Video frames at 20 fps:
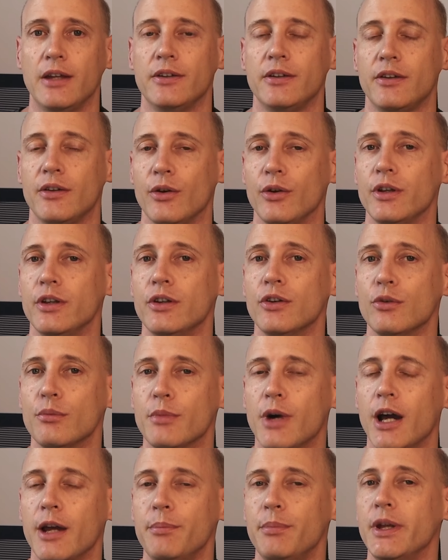So you
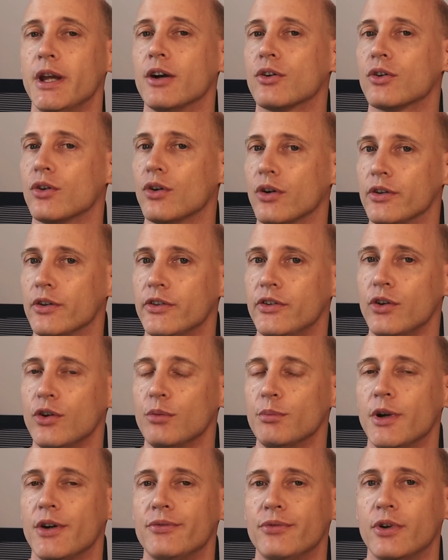might be a
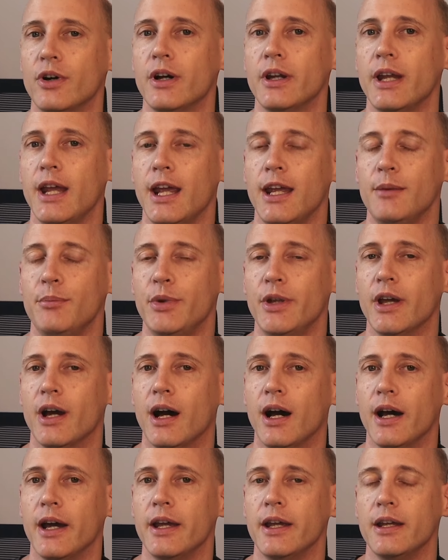consumer for an
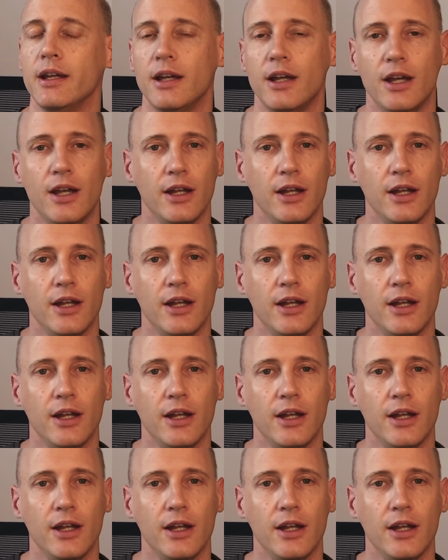API,